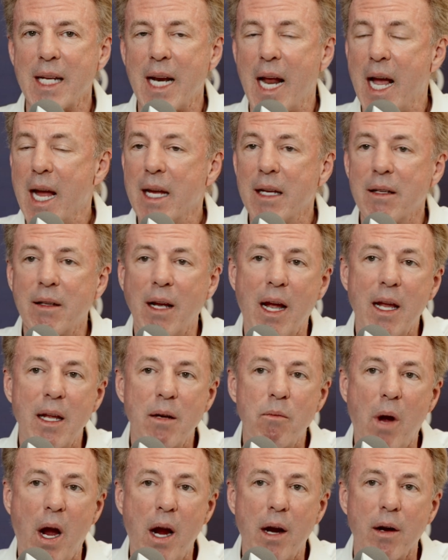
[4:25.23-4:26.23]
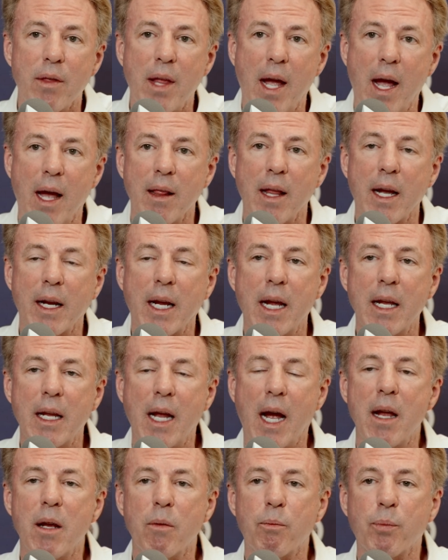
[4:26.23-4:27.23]
And I admire that. Like,
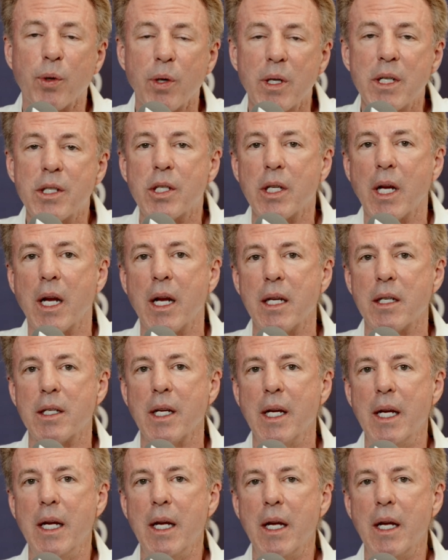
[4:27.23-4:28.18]
I appreciate